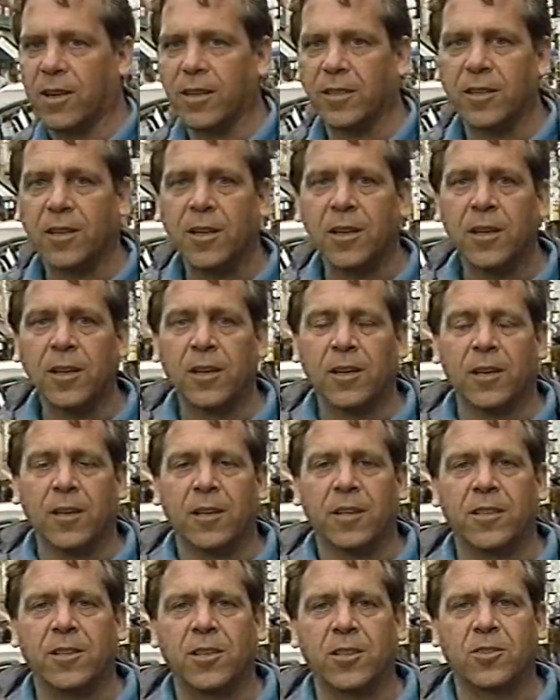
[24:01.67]
because
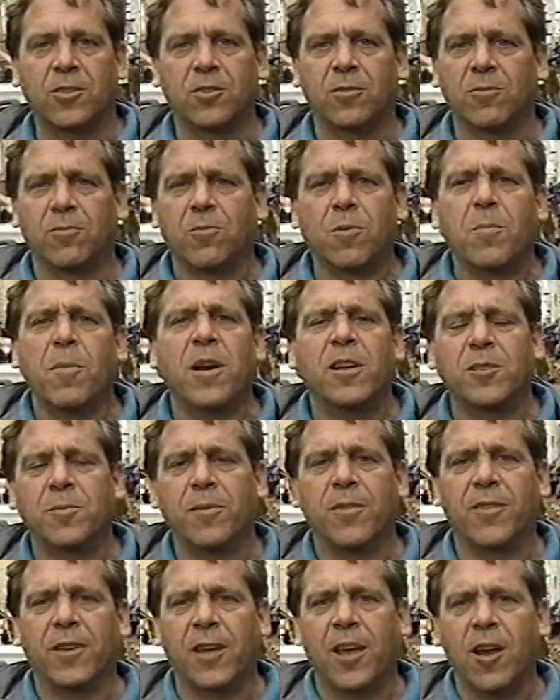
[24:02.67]
this reminds
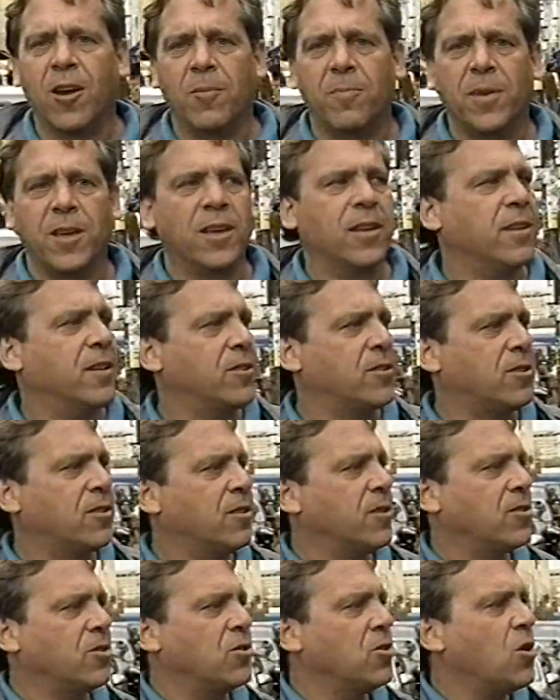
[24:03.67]
me of the Caribbean.
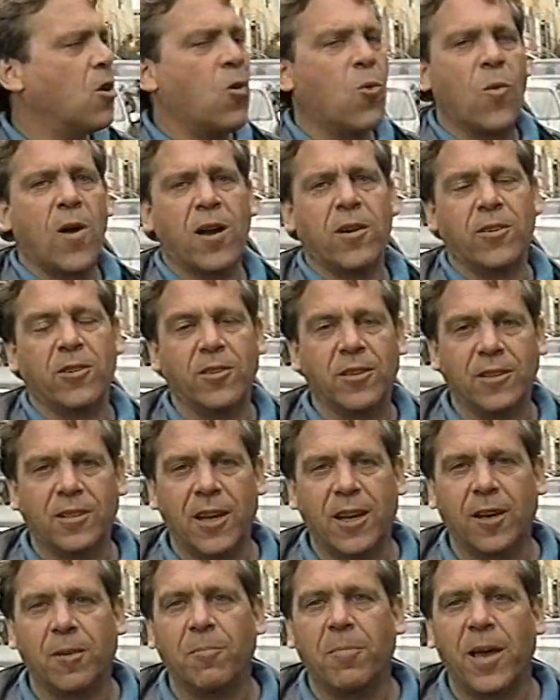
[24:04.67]
There's nowhere you can
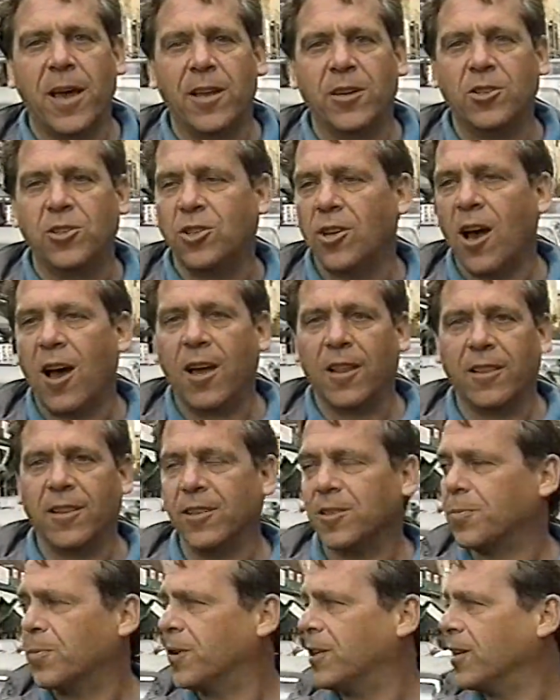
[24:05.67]
take a bad shot in
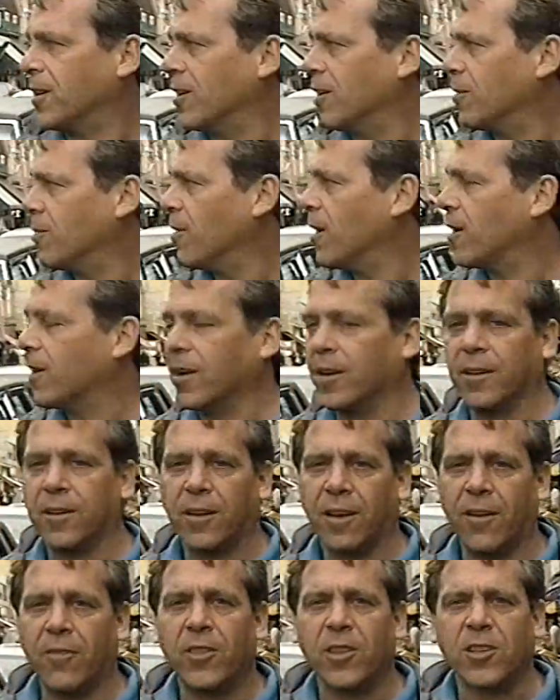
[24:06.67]
this particular market.
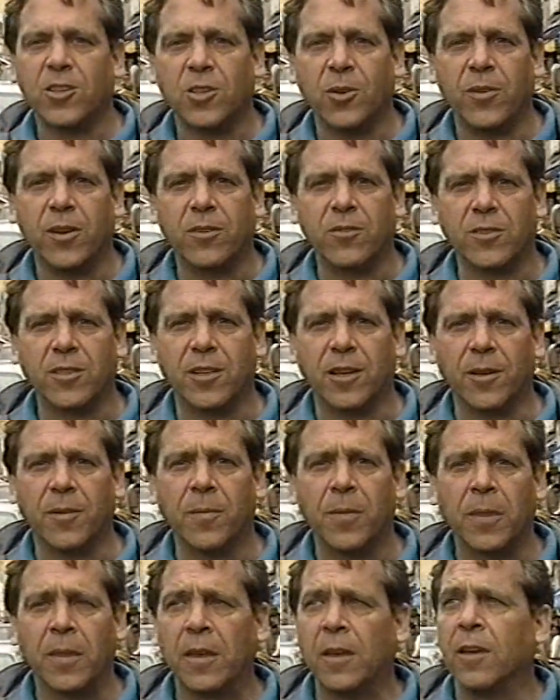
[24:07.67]
Everything's so interesting.
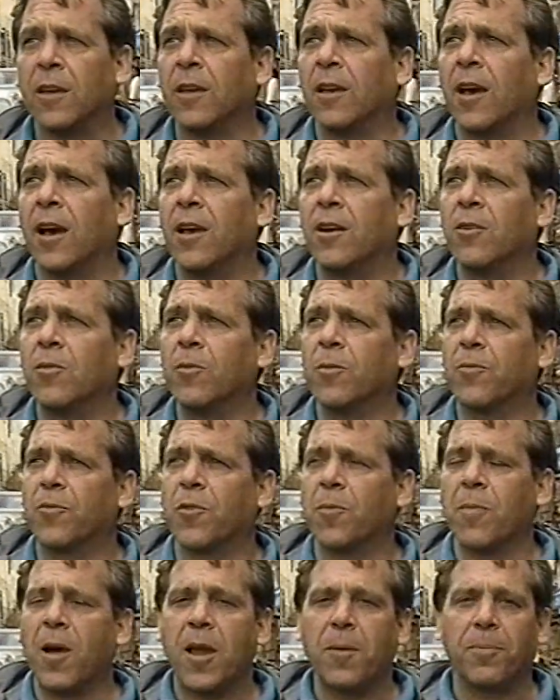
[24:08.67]
I know
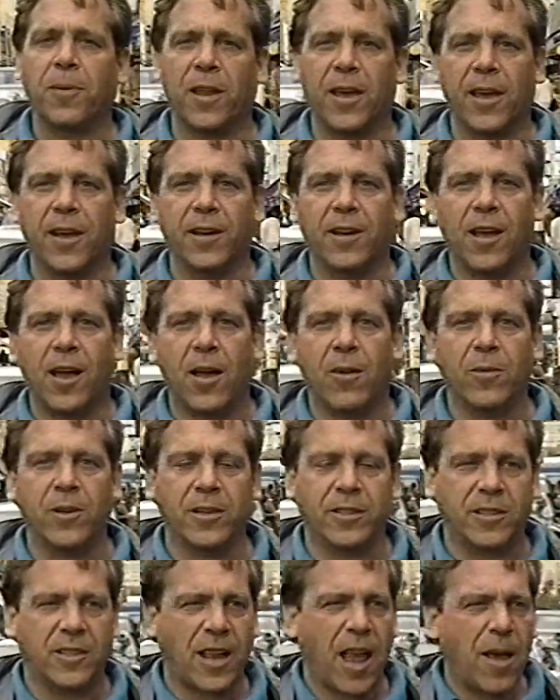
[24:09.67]
for my plan, I would
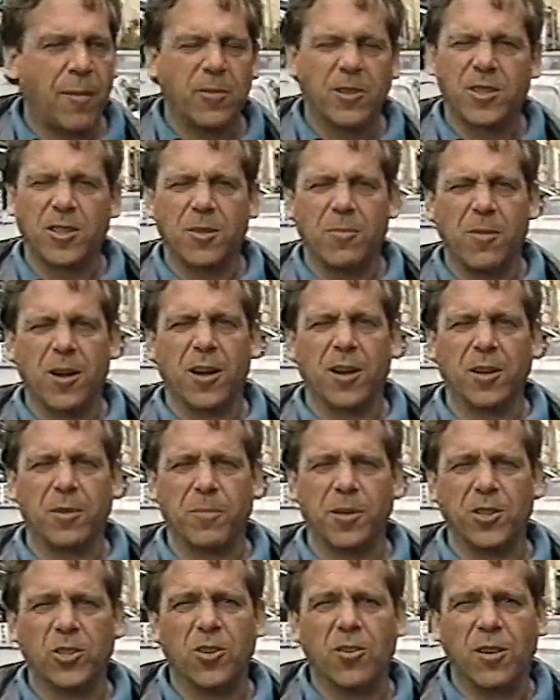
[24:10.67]
establish the market
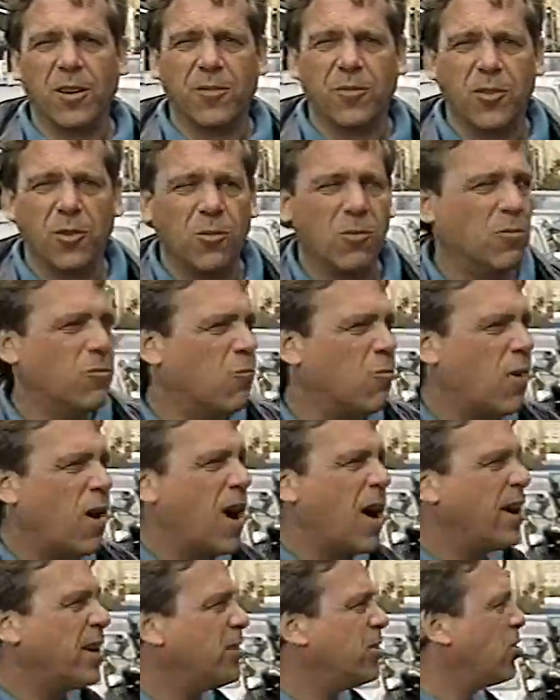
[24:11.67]
by showing a few
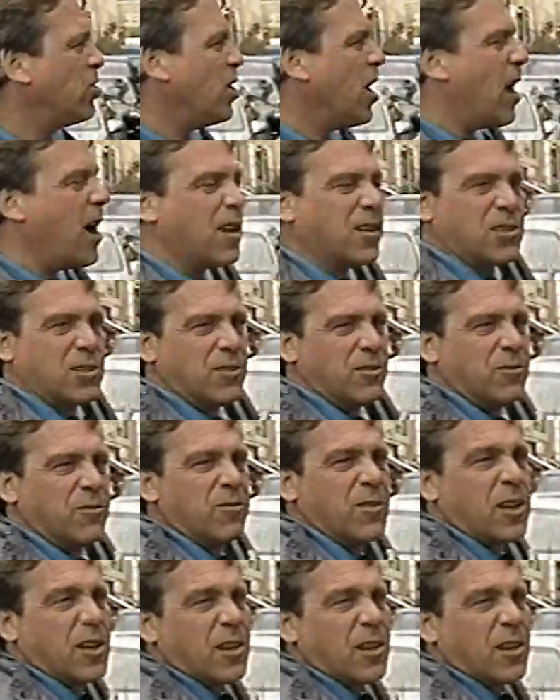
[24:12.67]
wide shots of